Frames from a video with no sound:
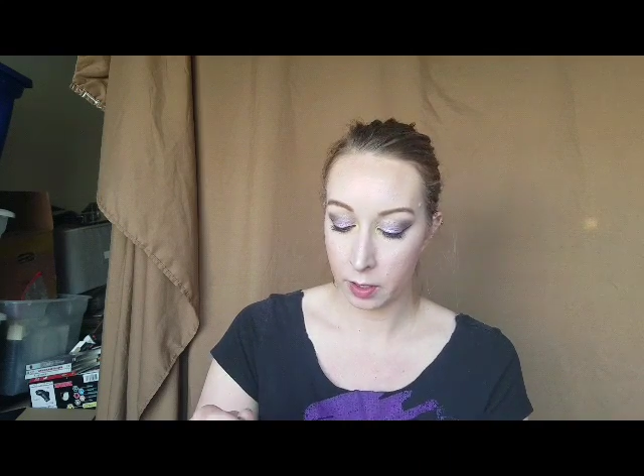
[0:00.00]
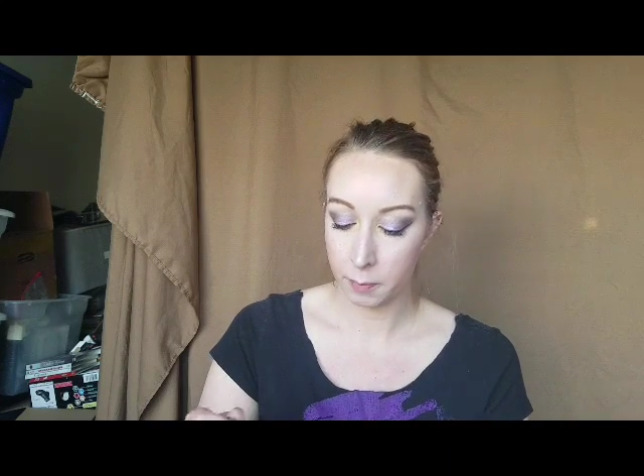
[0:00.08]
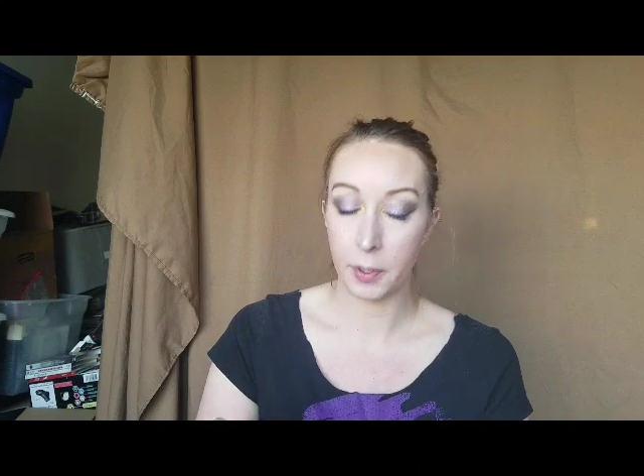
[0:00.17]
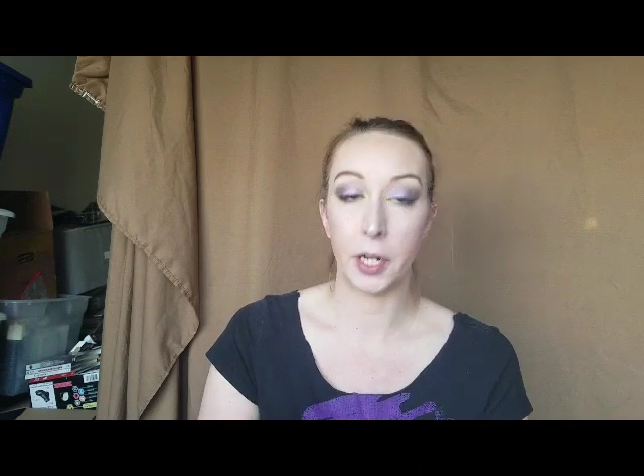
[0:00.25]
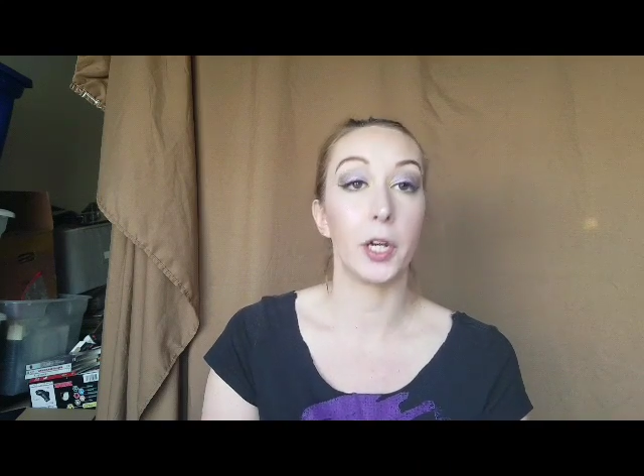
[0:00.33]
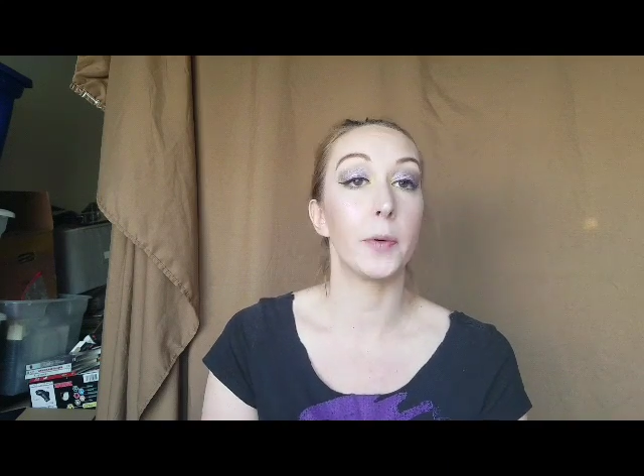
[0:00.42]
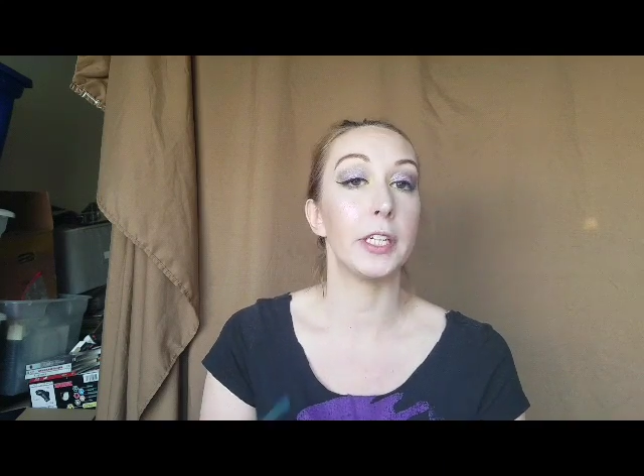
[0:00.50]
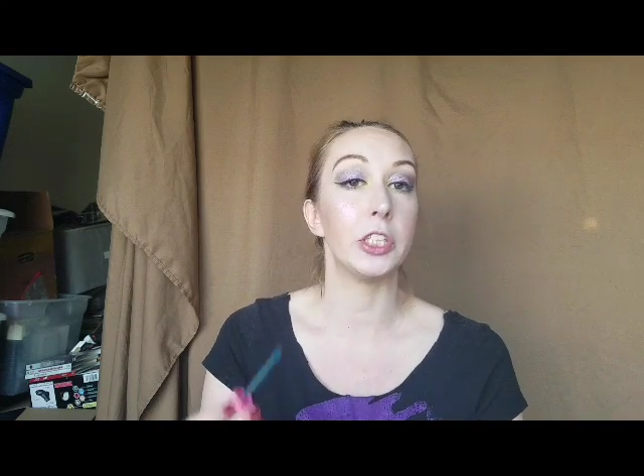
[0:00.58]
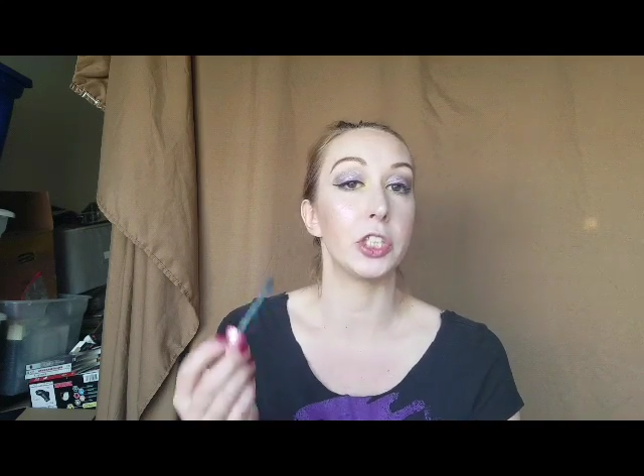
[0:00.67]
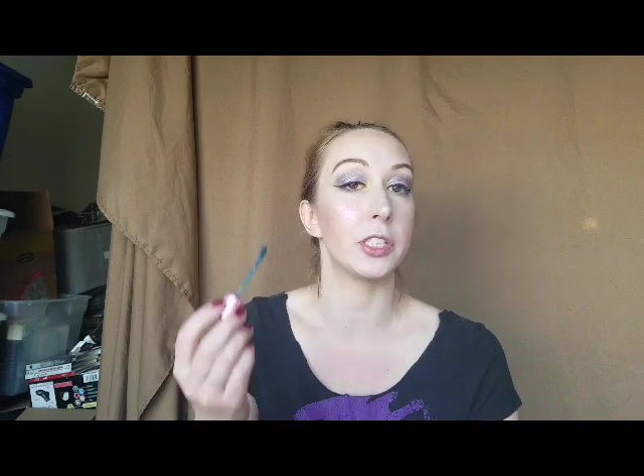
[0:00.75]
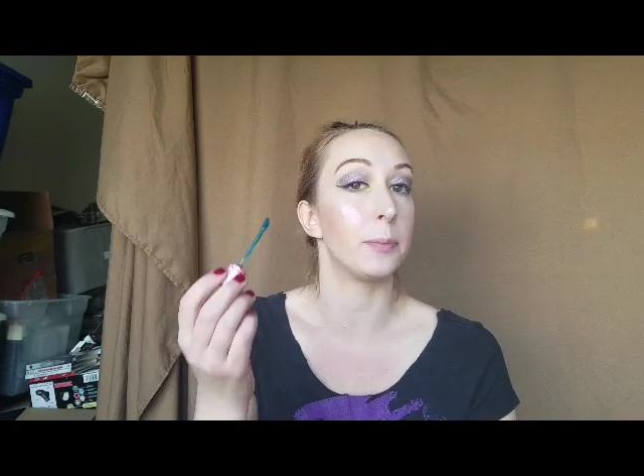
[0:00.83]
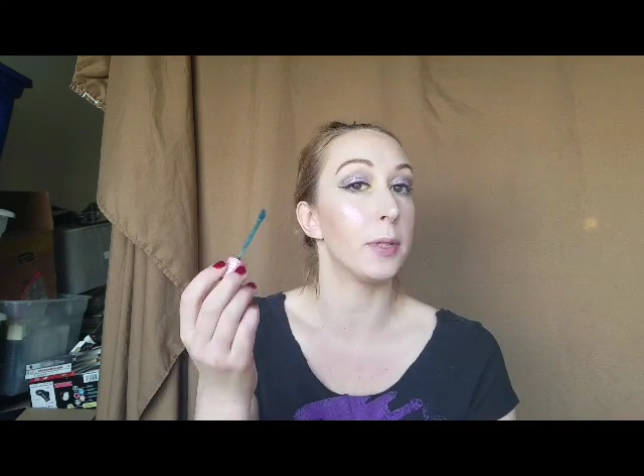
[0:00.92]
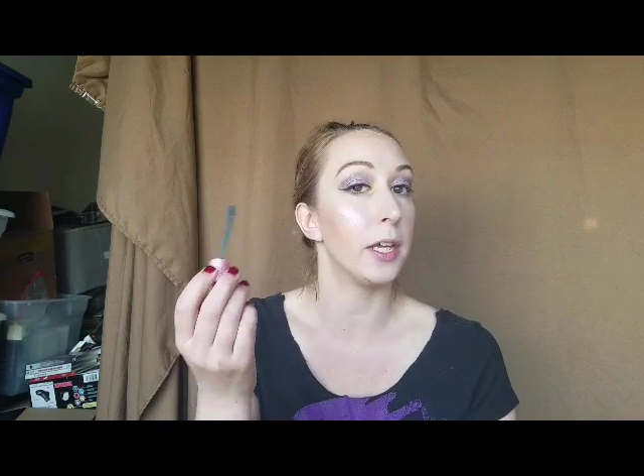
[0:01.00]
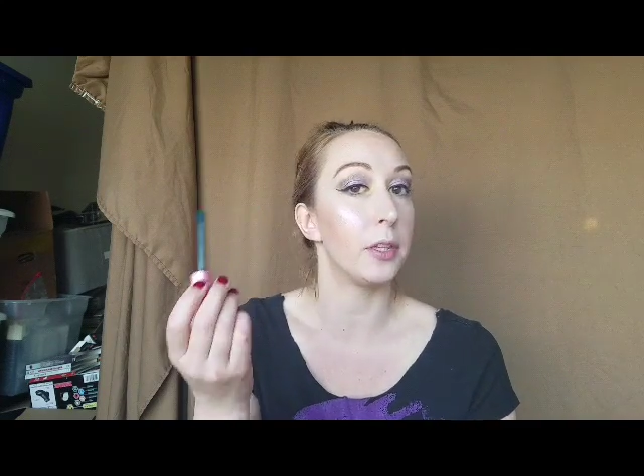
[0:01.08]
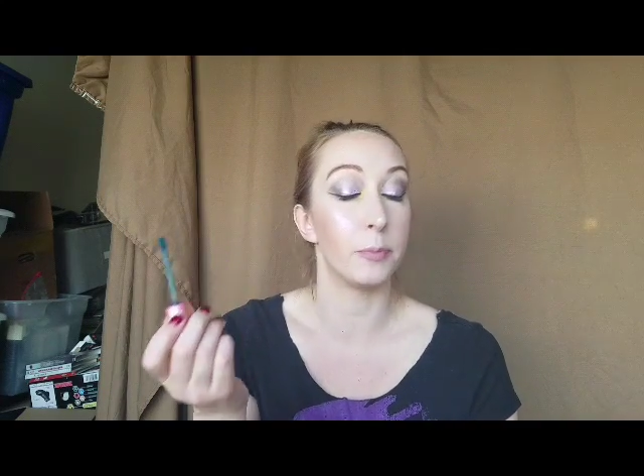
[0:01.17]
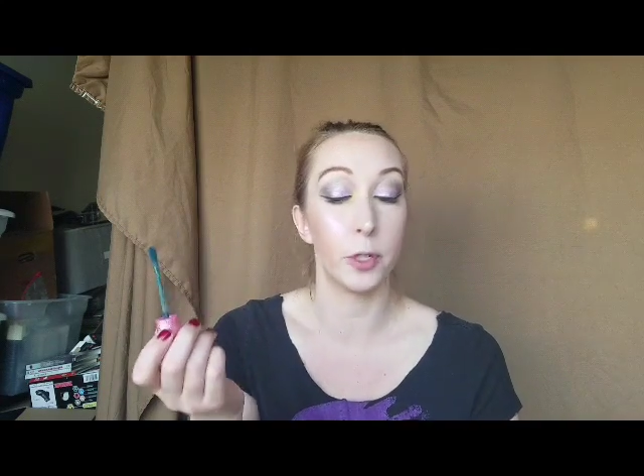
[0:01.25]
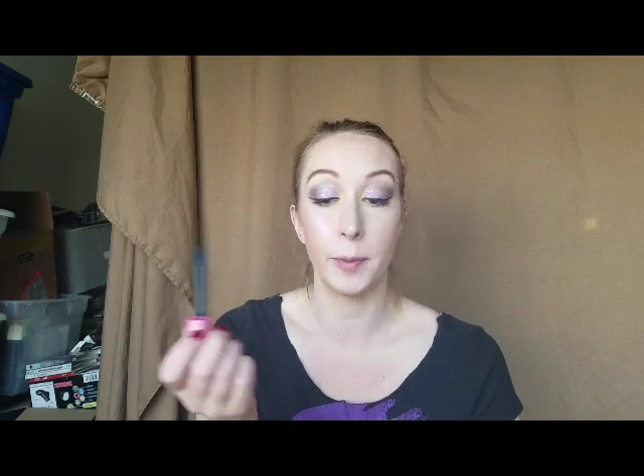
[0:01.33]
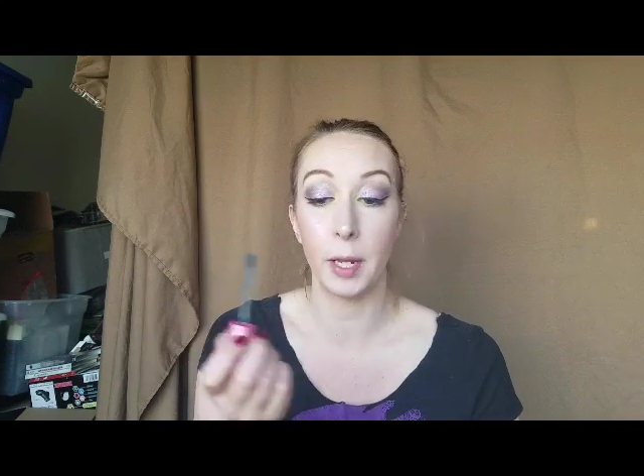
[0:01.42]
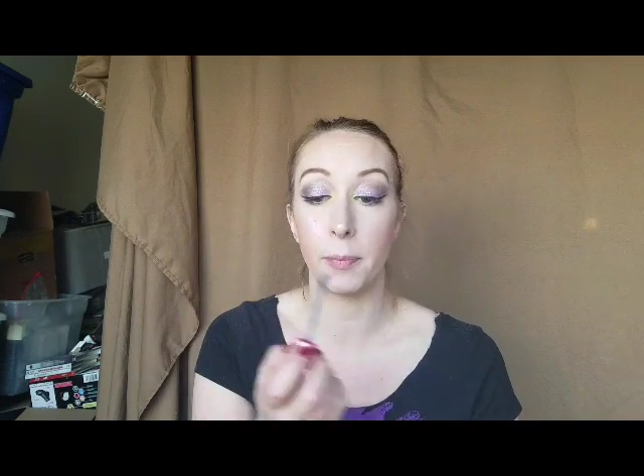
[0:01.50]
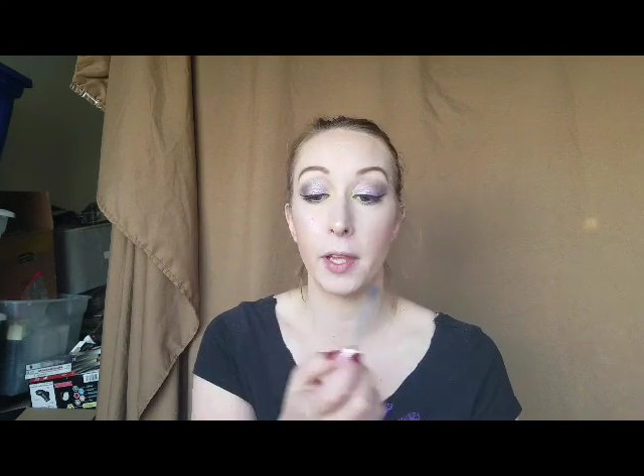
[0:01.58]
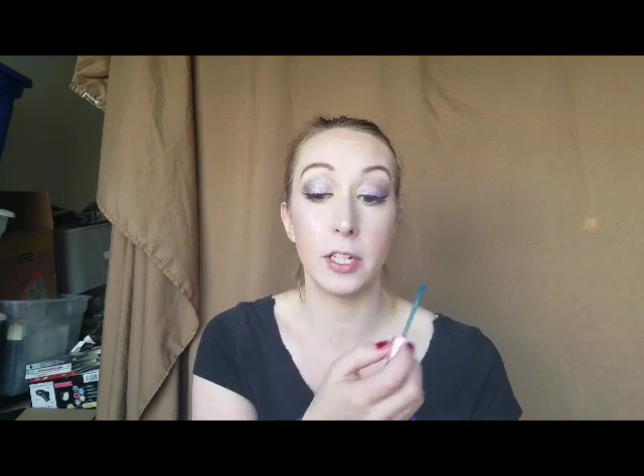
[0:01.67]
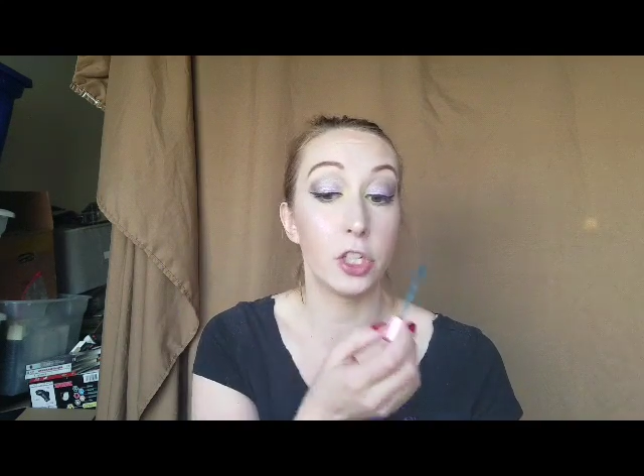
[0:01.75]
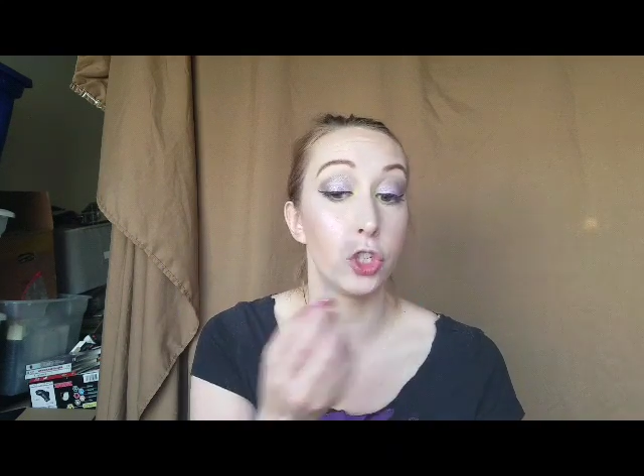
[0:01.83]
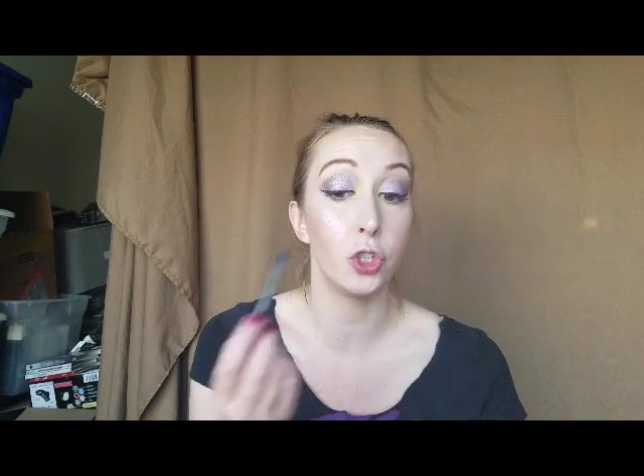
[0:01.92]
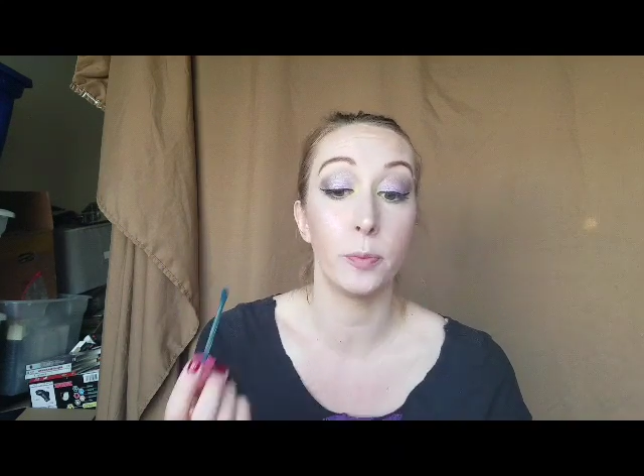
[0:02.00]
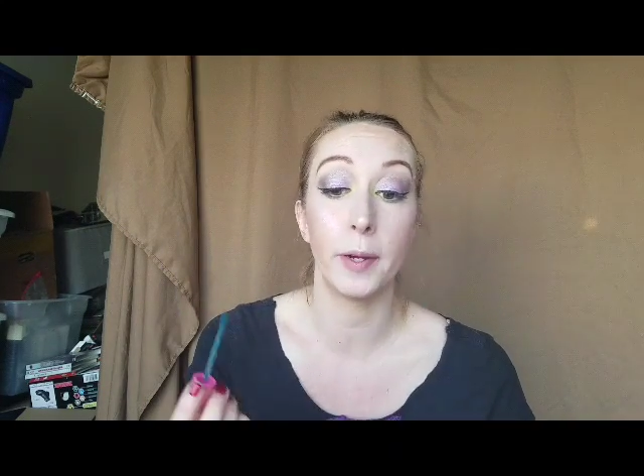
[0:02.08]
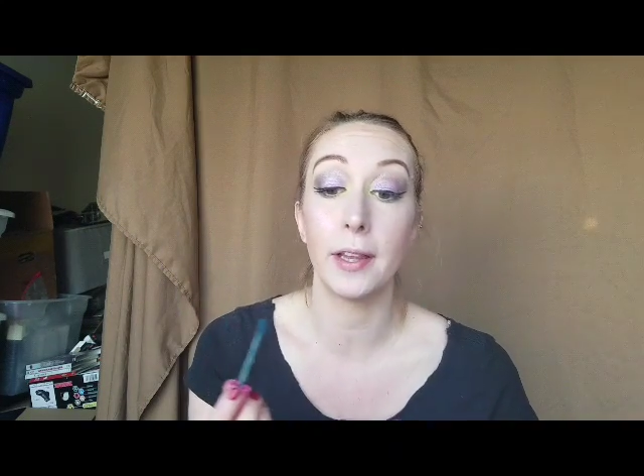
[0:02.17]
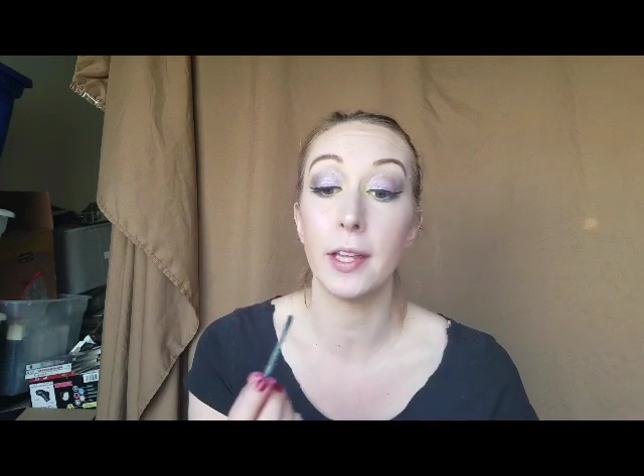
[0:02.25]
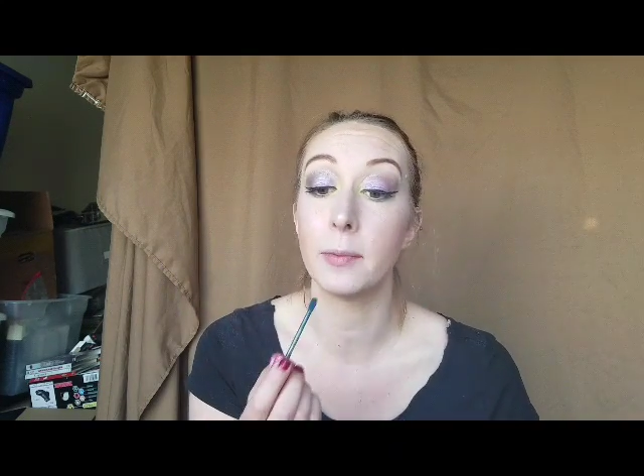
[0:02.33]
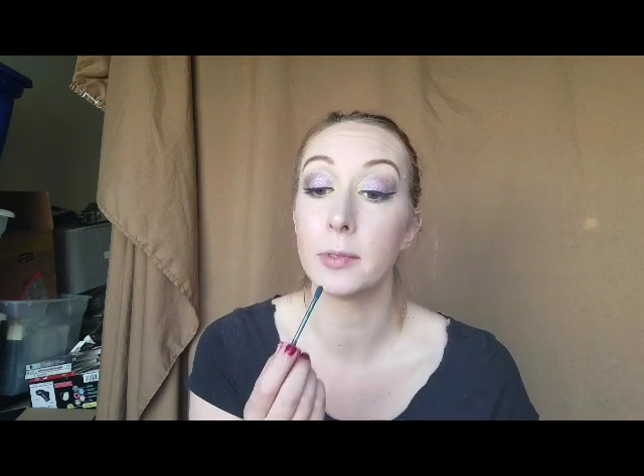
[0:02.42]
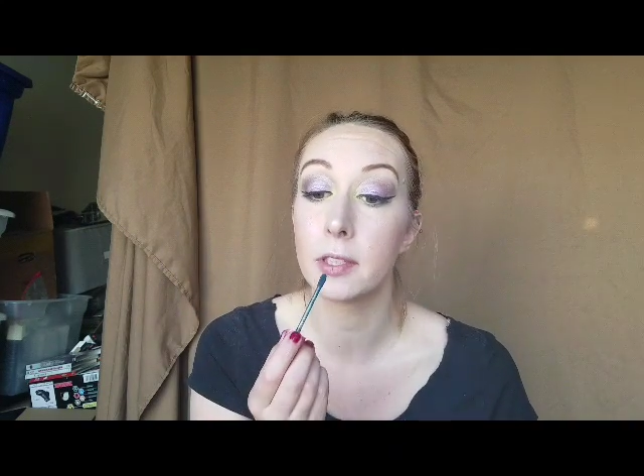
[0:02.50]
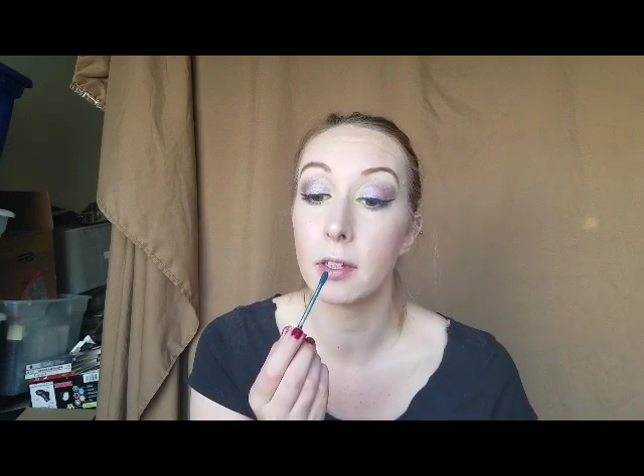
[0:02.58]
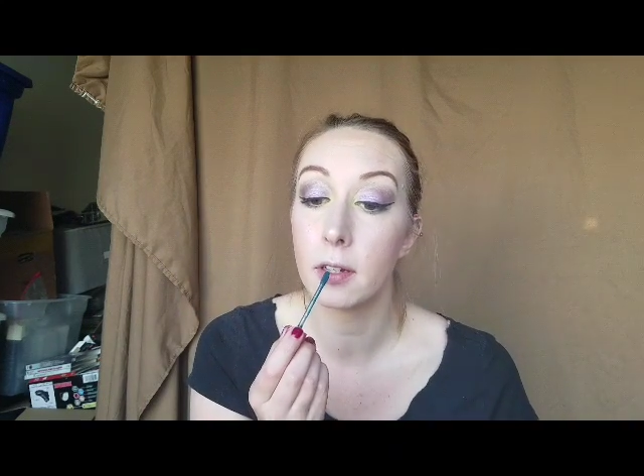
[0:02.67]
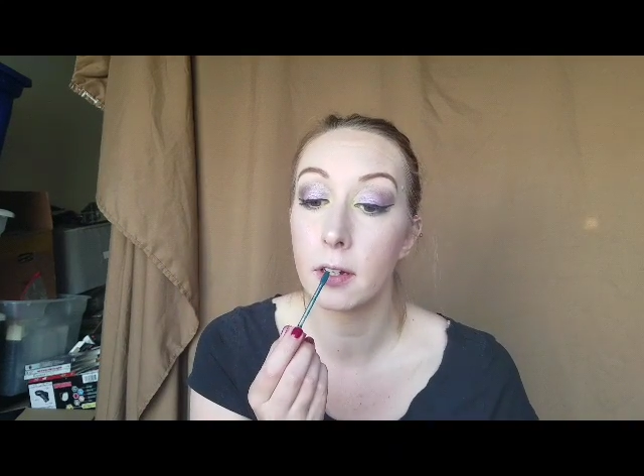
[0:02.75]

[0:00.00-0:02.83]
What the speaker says: I'm gonna go in and just apply the mermaid blood to my lips.